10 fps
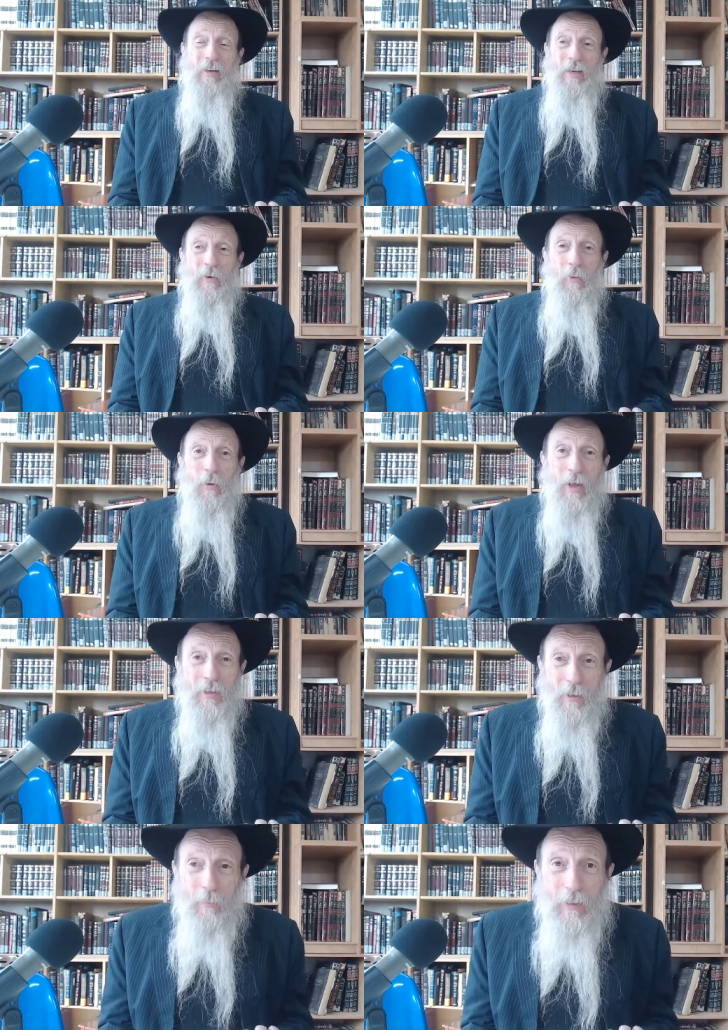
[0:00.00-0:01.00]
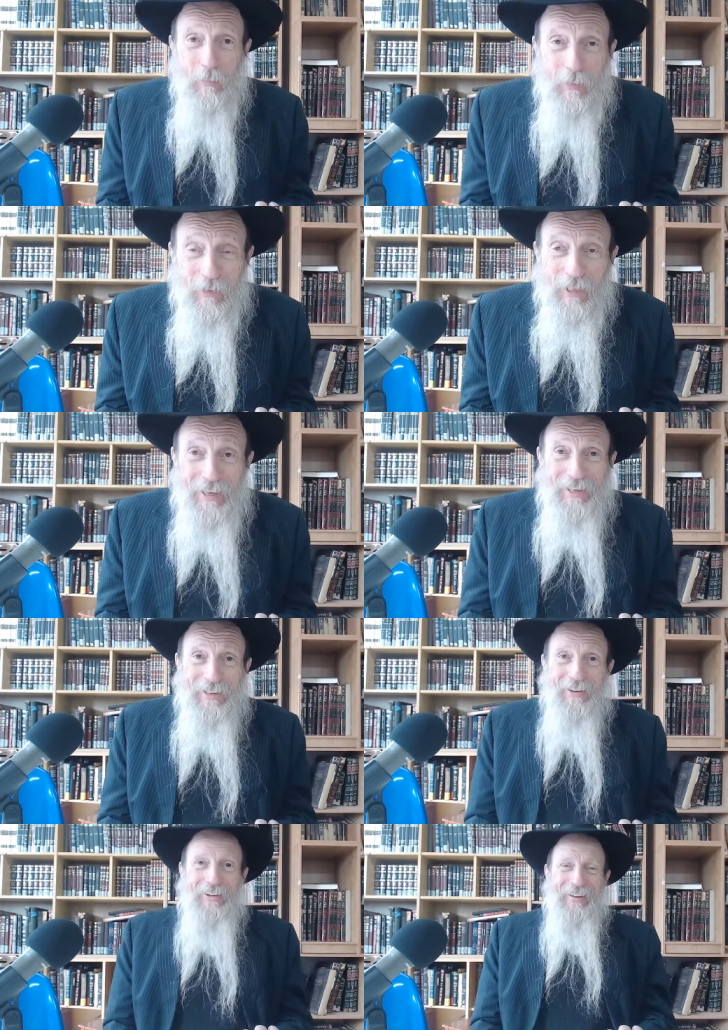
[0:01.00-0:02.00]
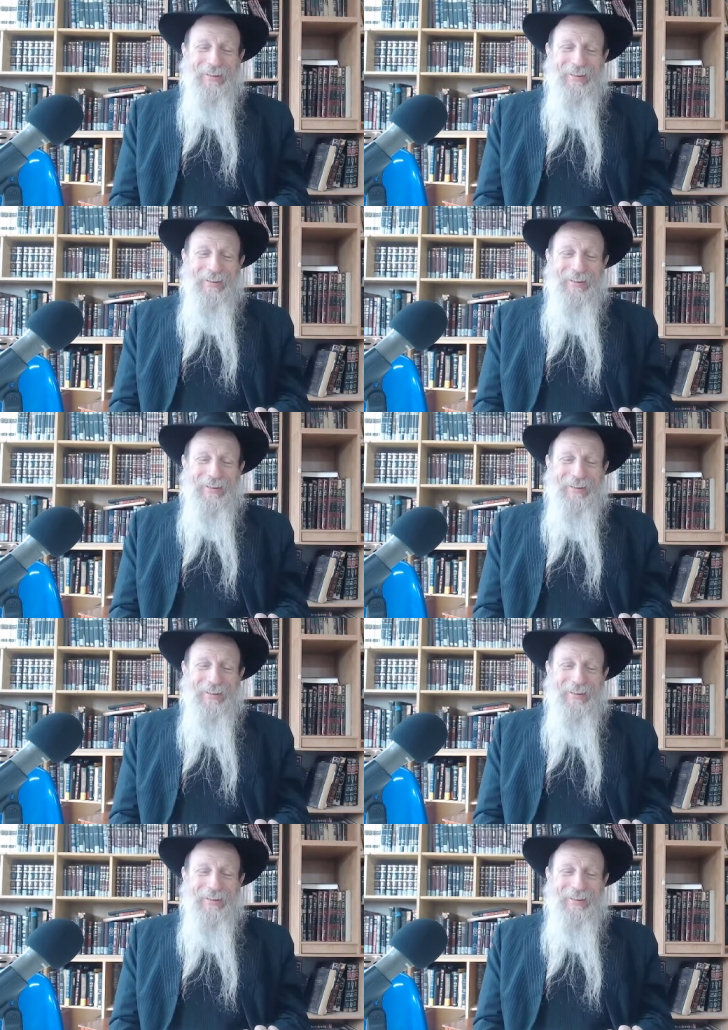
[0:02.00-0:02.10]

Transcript: He went to people that he knew.